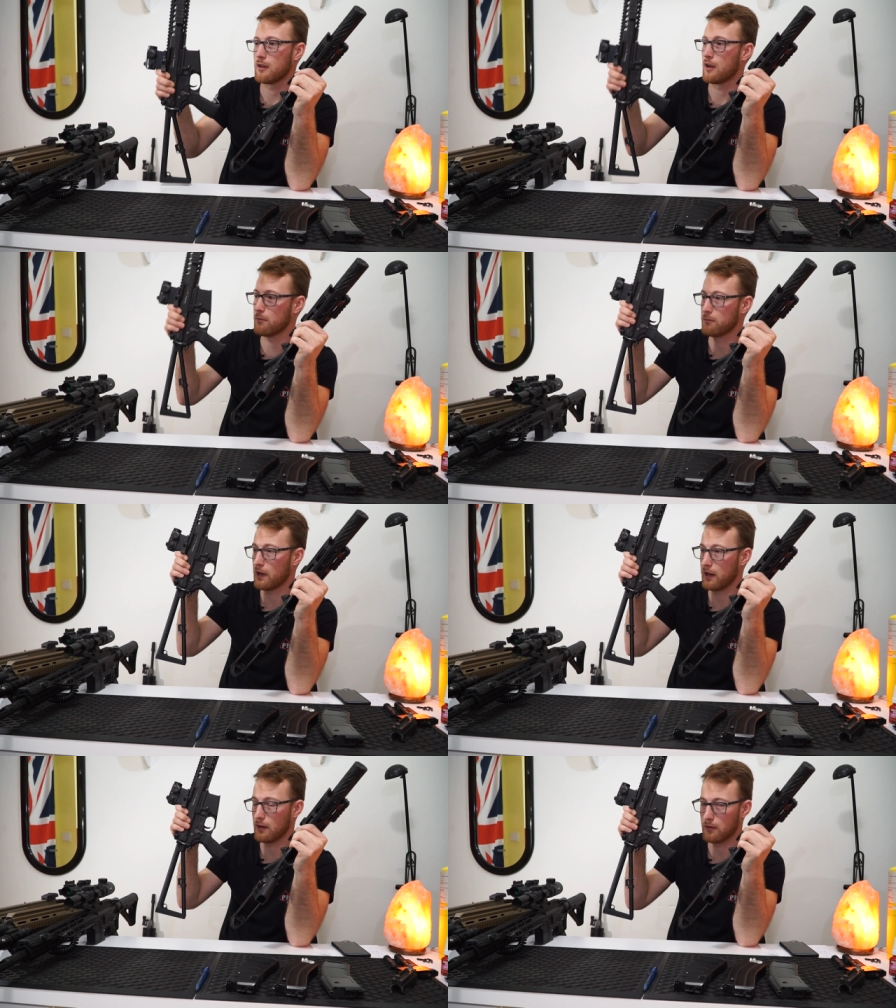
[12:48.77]
I'm
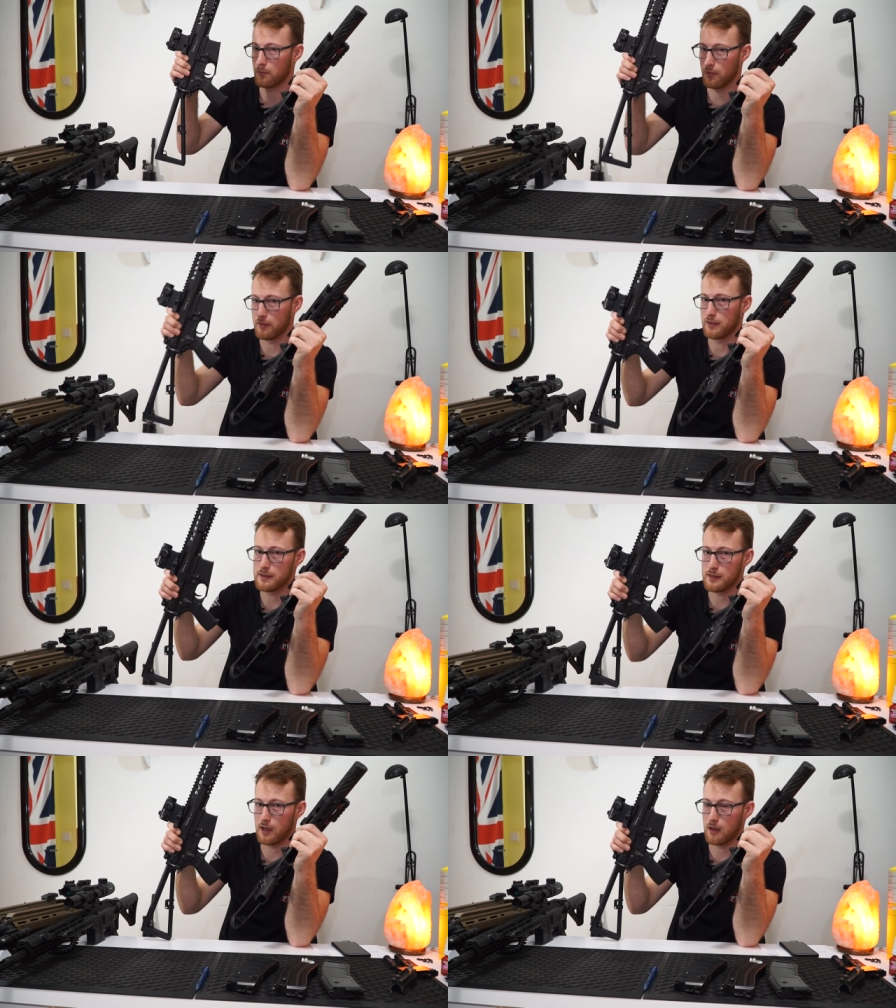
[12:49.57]
playing with
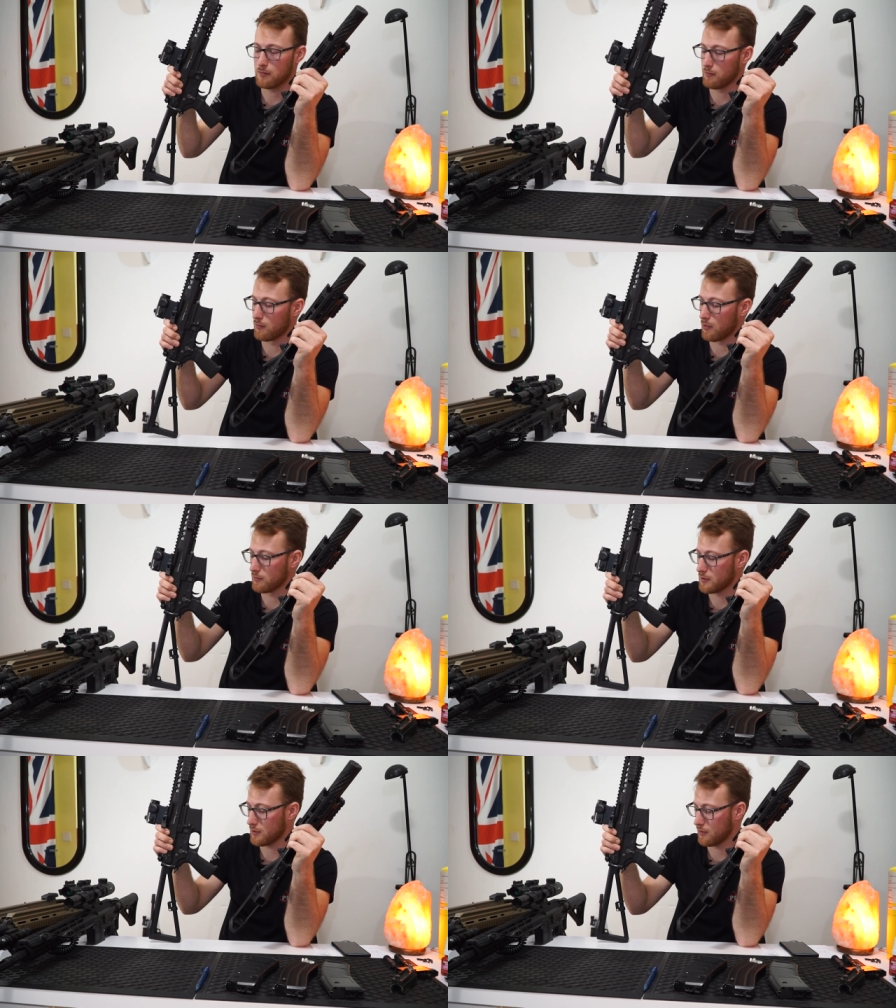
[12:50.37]
this gun
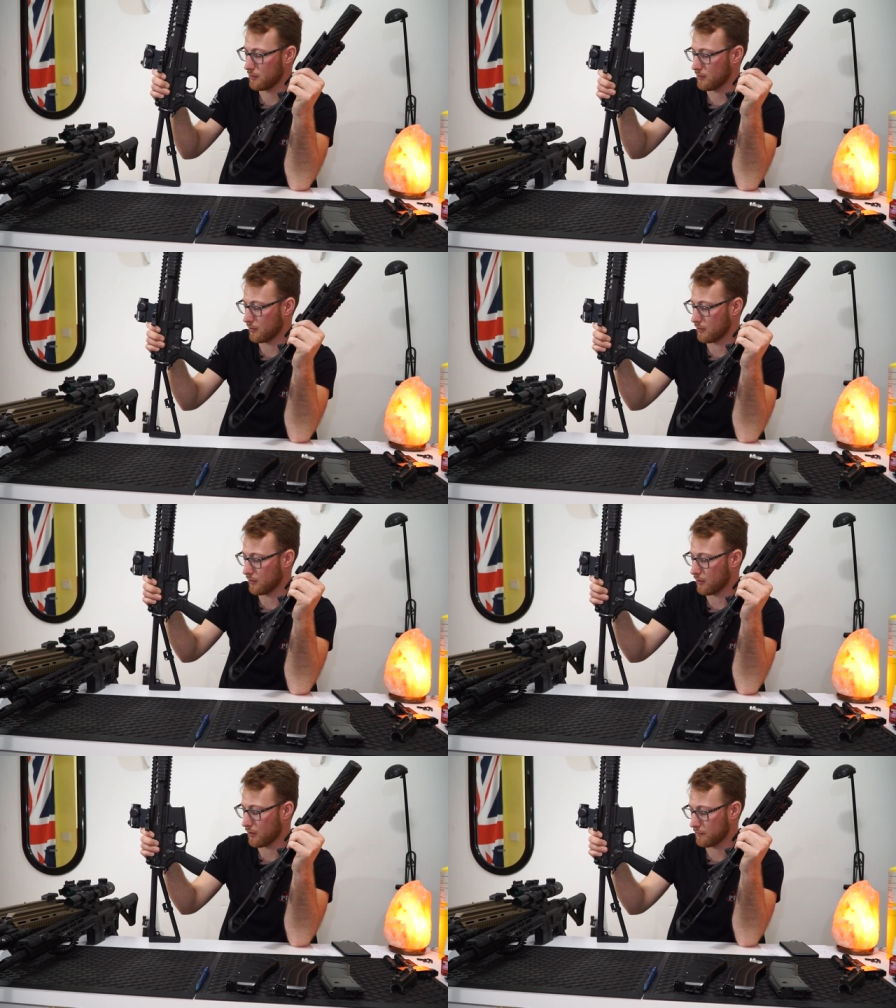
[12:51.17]
most
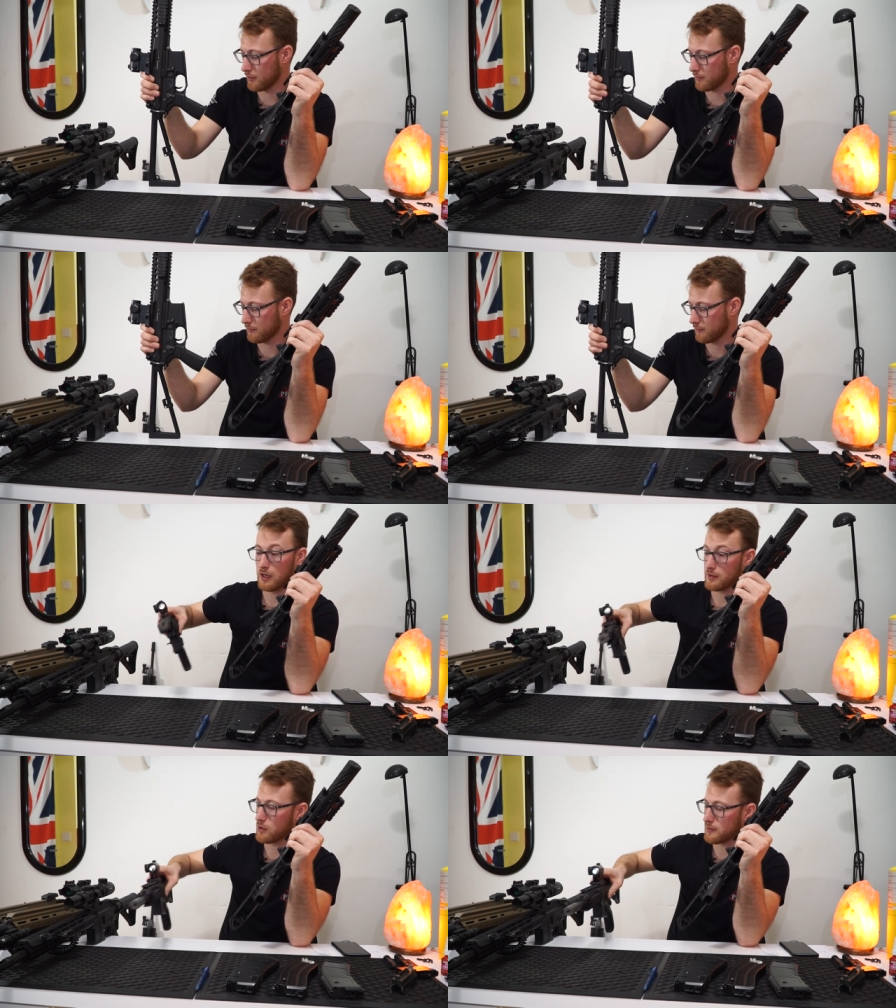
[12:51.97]
often
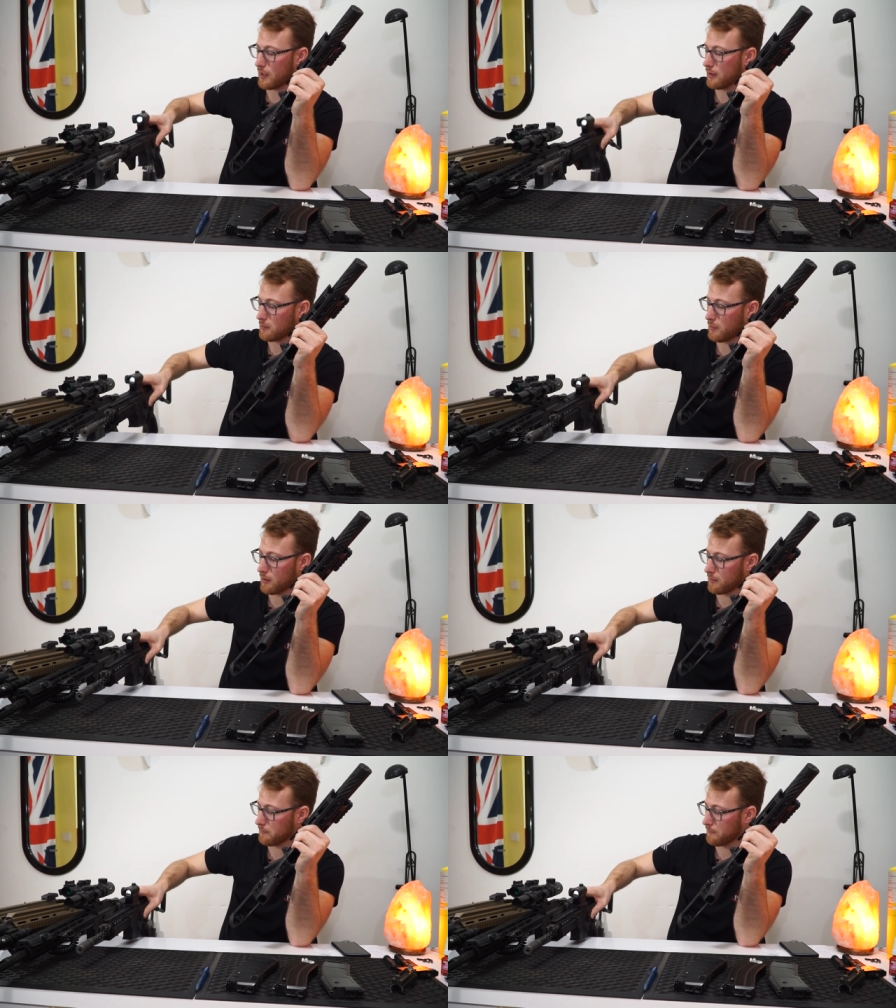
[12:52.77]
because I just like it better.